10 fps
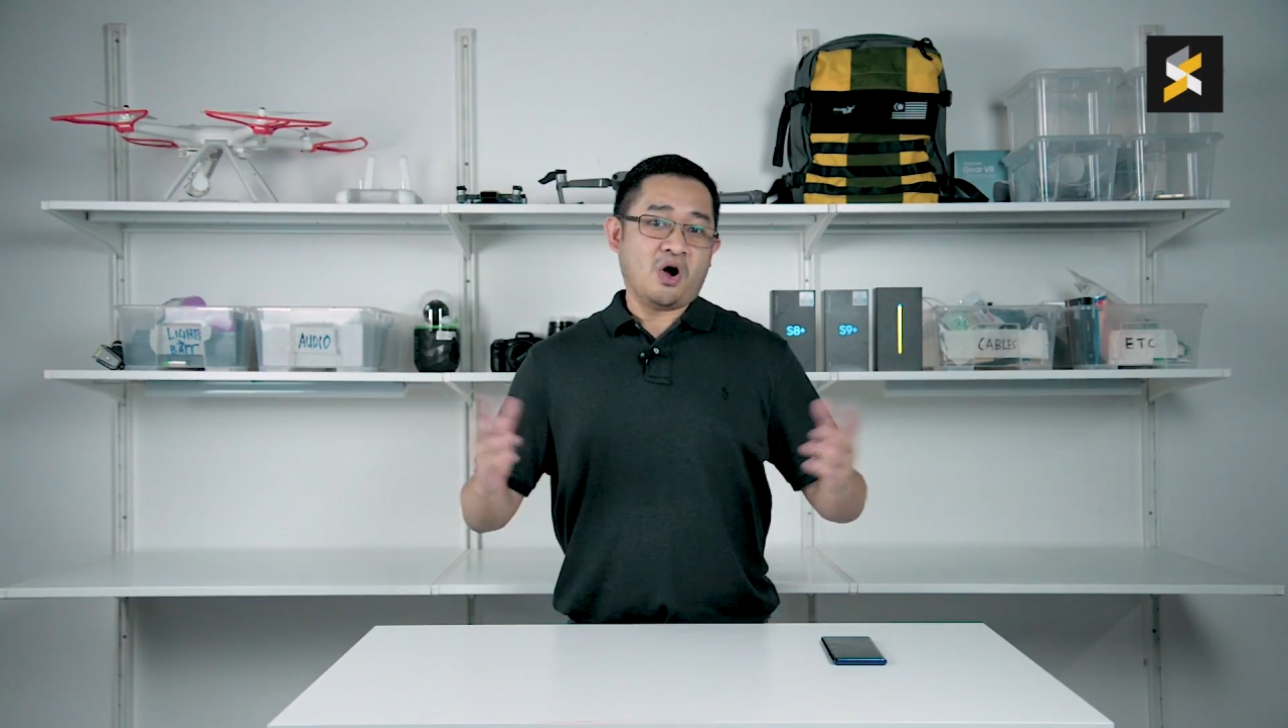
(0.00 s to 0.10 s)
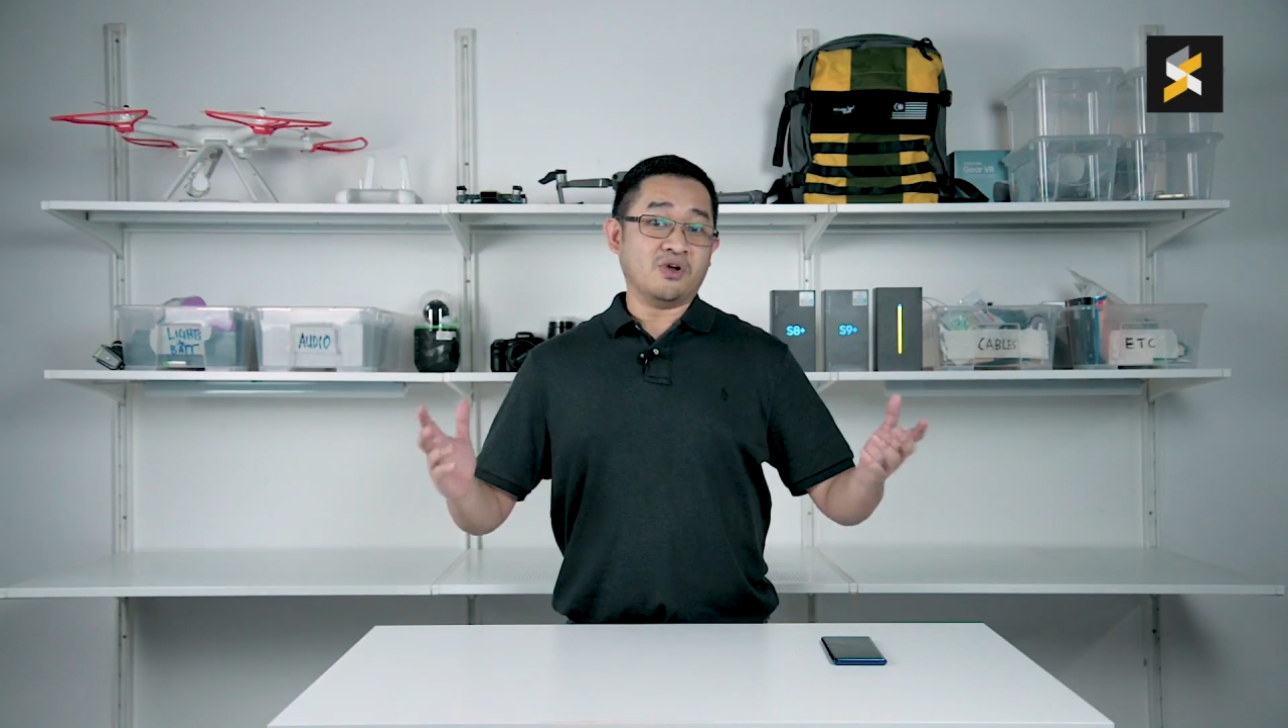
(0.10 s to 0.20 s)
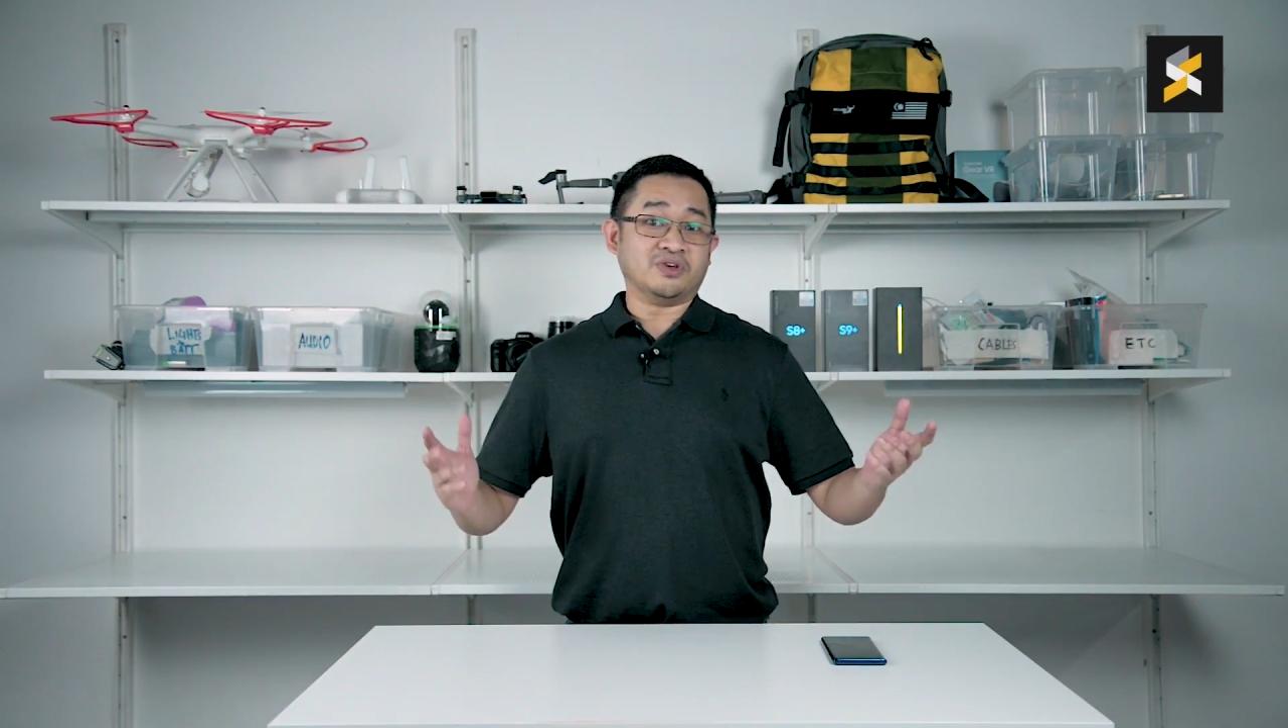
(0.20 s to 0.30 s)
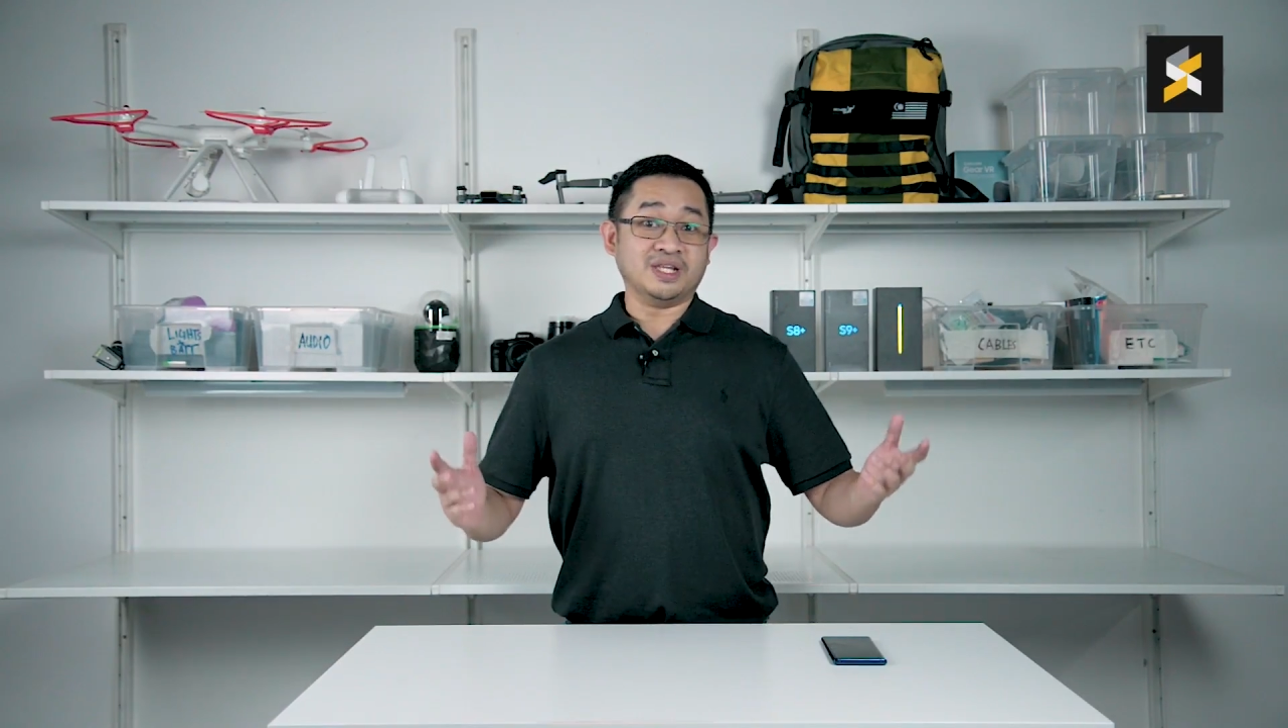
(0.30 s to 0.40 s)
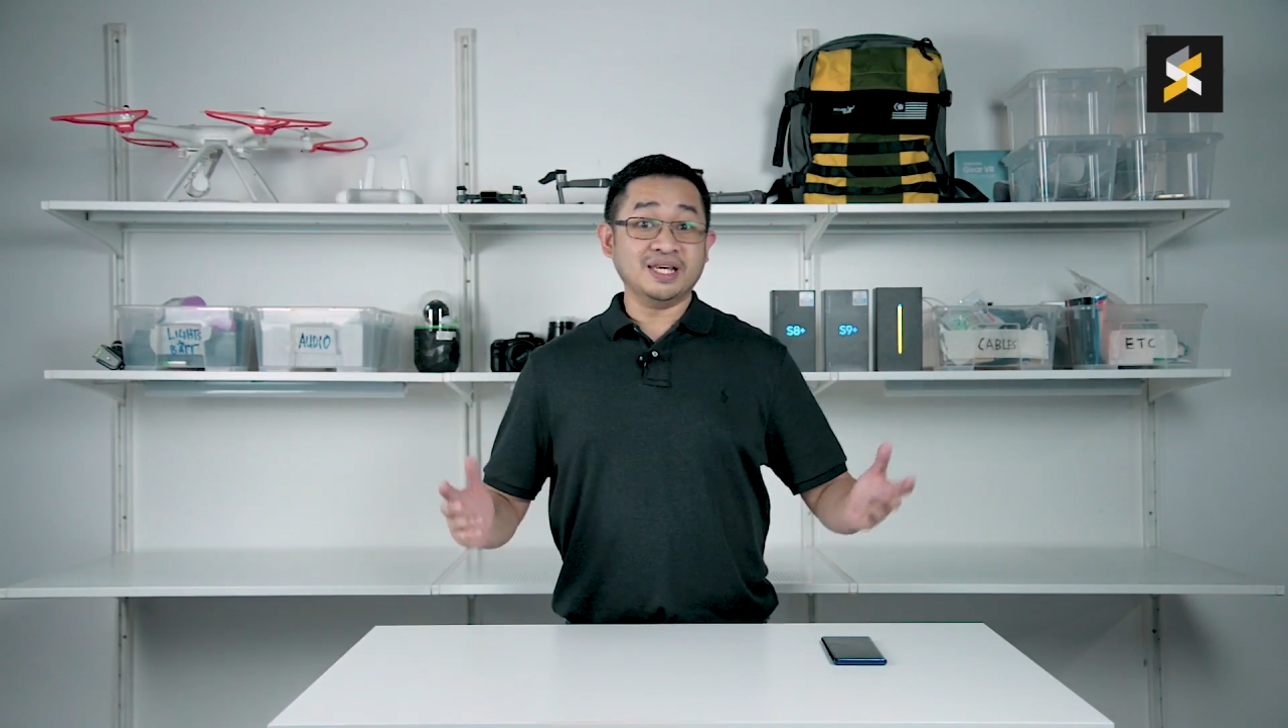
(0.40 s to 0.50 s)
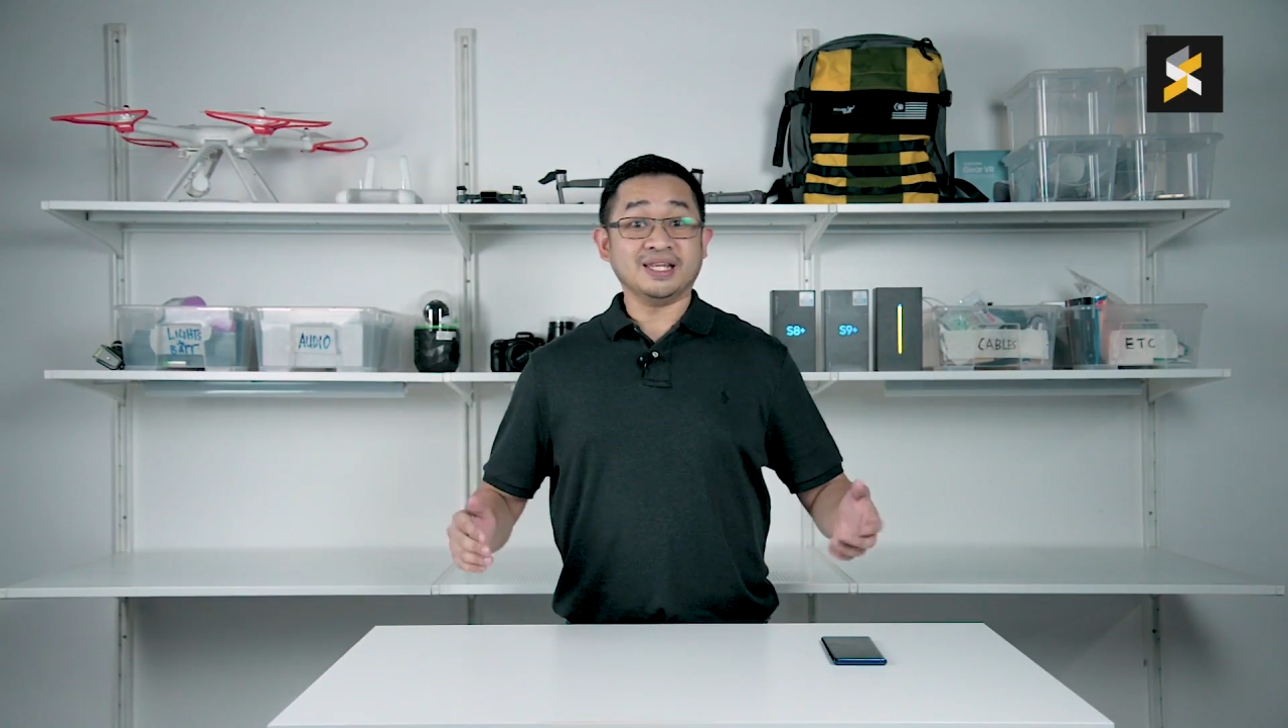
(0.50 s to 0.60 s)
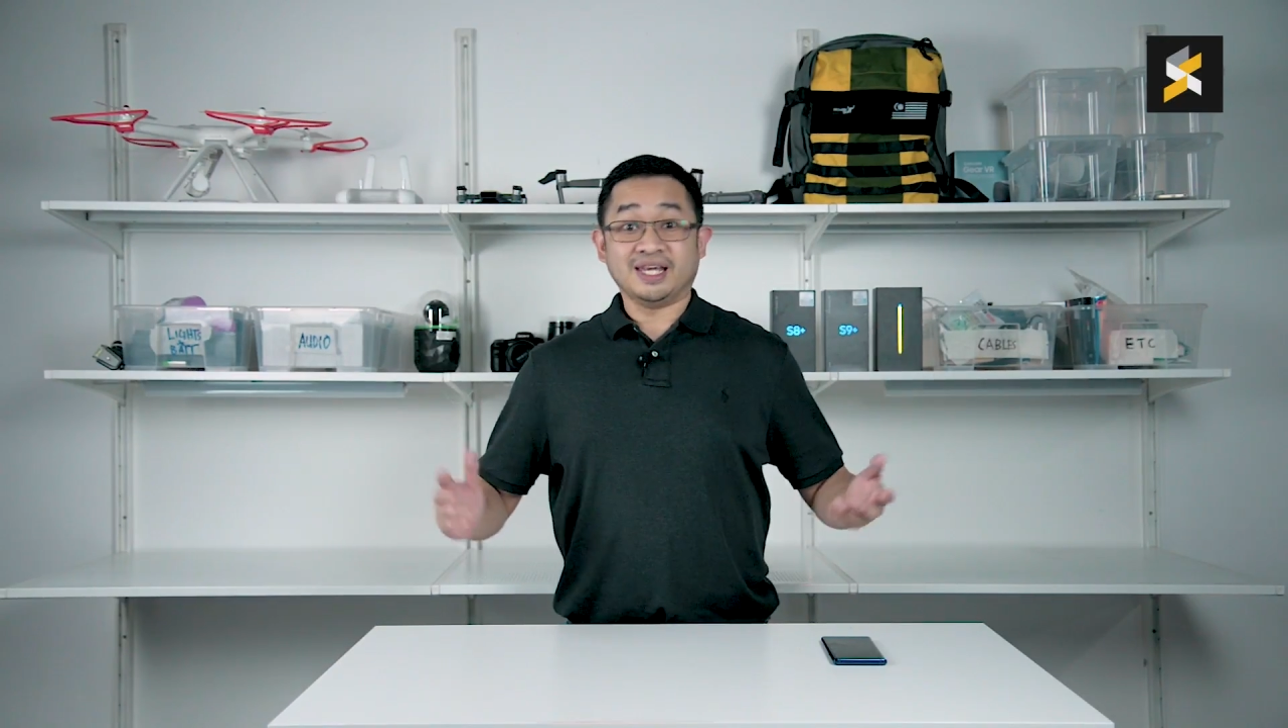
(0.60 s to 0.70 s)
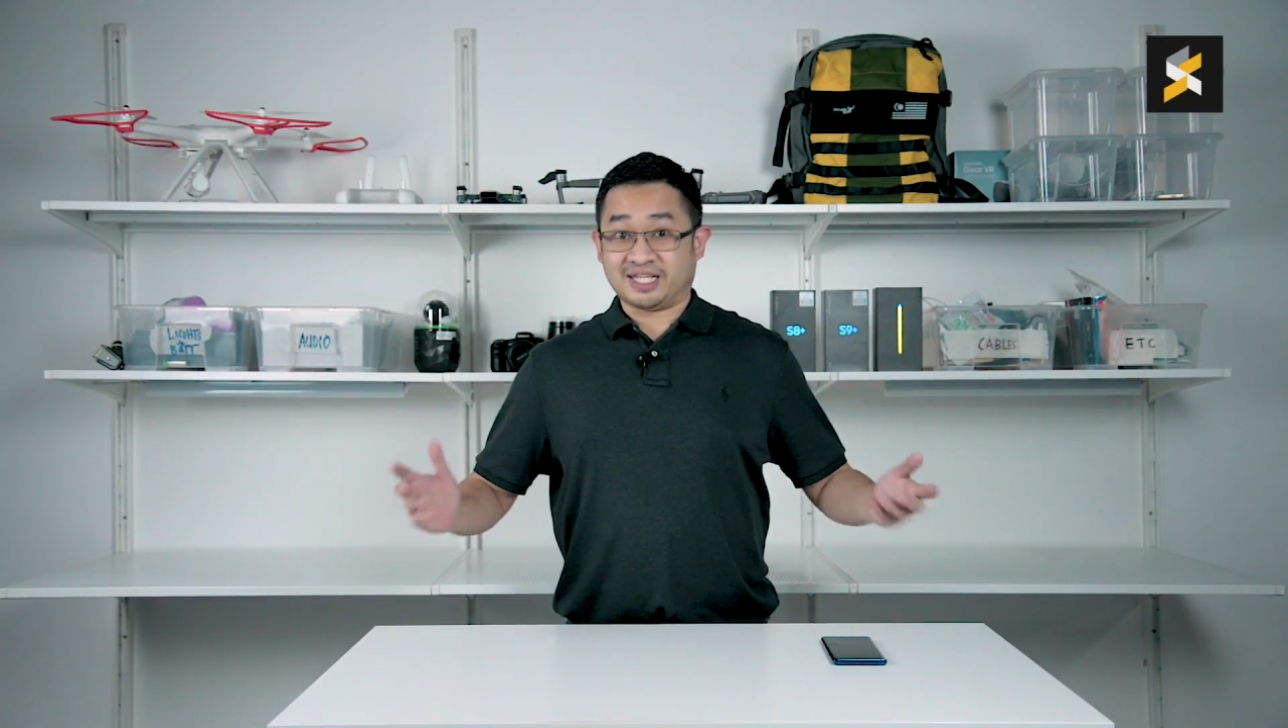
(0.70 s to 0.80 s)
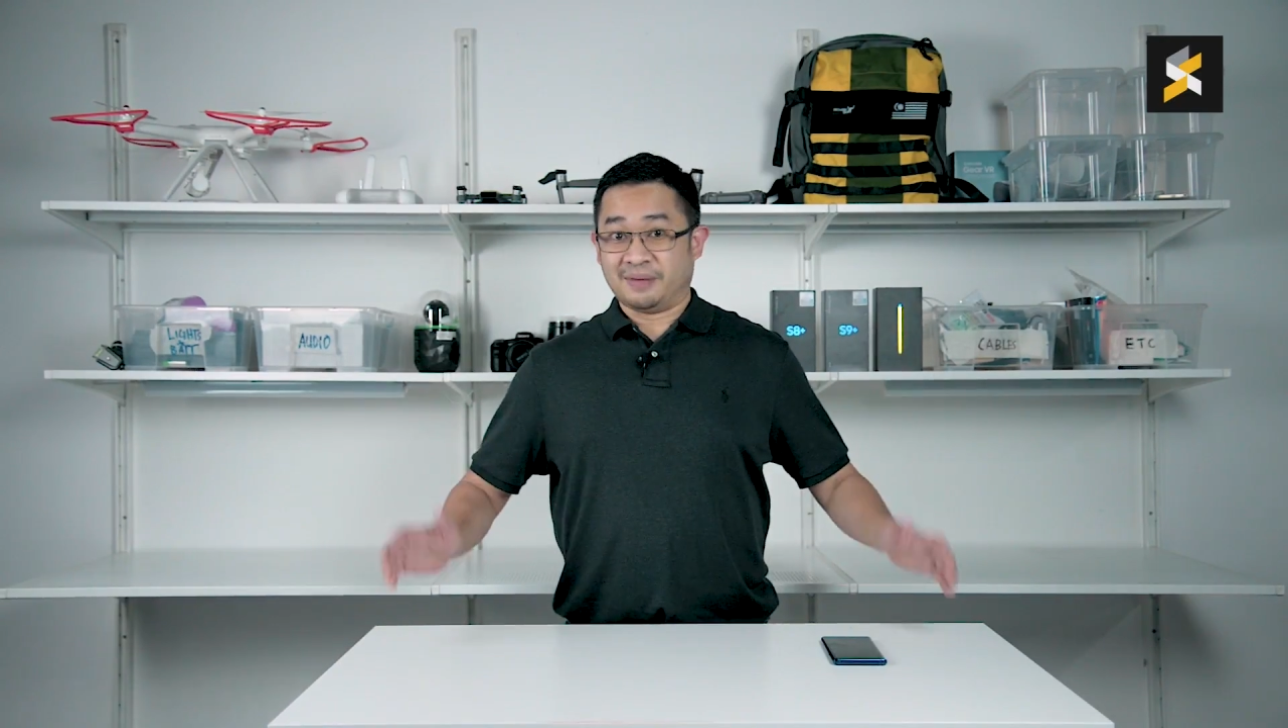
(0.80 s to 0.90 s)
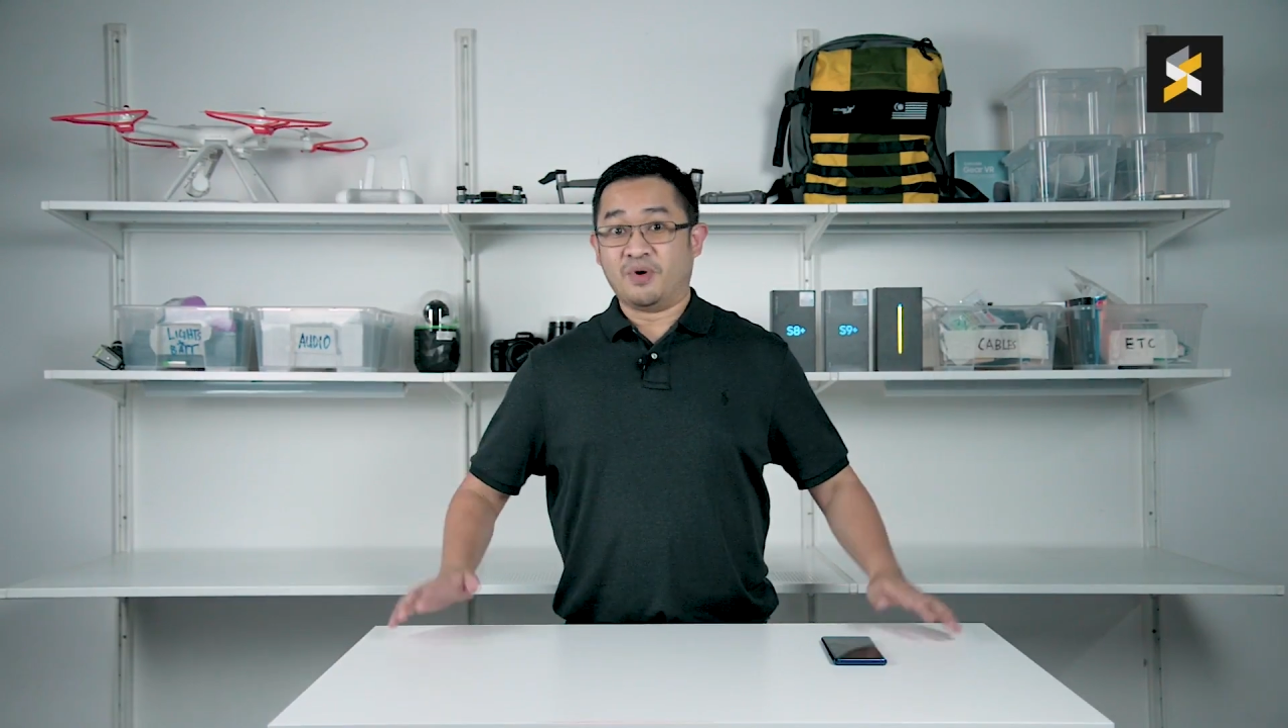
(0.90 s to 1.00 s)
All you need is a